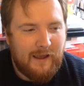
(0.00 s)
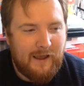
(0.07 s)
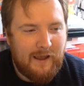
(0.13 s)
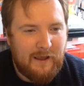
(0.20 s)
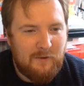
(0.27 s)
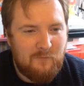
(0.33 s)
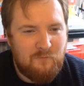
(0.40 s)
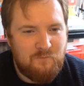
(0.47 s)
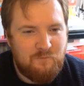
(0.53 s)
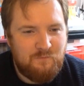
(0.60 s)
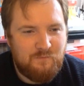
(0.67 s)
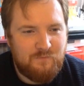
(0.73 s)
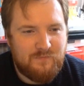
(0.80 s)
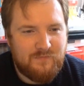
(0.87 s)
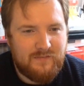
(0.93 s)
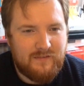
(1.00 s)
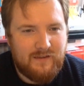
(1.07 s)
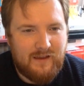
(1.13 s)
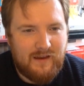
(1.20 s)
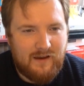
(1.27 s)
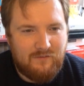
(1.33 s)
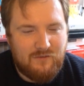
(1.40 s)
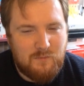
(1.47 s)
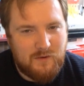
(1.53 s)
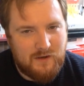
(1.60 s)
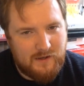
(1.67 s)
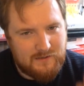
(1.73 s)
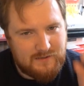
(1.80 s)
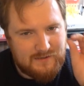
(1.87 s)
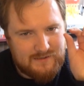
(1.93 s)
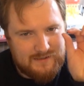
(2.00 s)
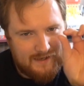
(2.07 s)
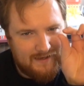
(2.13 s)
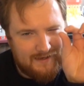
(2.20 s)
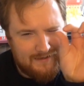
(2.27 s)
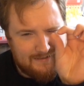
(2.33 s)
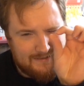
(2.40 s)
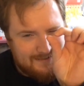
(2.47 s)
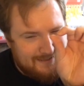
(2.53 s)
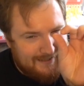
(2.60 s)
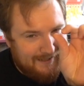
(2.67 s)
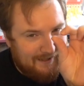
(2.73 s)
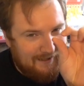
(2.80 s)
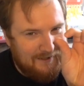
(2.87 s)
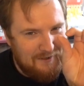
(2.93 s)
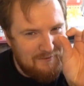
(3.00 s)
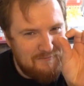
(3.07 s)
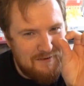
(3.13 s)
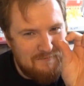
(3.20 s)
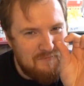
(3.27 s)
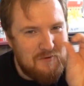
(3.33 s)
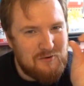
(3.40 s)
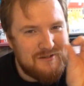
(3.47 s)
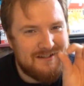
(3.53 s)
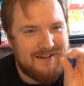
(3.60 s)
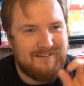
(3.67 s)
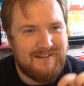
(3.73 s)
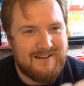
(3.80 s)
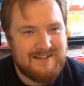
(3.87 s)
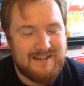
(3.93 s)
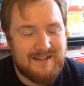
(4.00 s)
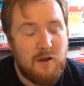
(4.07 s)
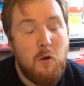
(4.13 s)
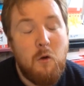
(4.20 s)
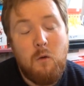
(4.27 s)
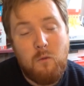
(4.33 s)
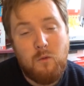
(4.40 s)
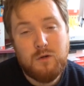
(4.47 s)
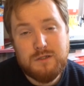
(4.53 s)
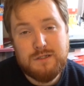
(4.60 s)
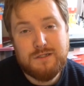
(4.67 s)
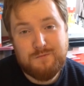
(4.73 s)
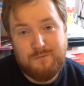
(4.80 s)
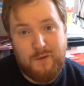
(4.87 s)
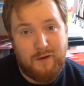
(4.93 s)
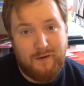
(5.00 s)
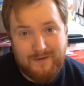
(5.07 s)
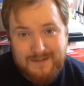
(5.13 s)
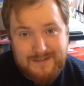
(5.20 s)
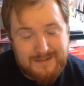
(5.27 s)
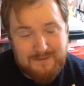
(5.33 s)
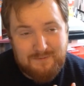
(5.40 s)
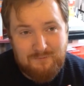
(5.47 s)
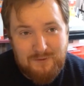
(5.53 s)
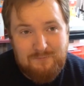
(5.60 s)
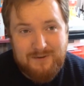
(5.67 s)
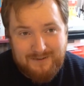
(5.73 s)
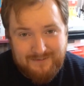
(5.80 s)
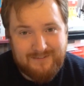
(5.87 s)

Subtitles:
Everybody else is taking it just a little bit more seriously, which is fair. Tom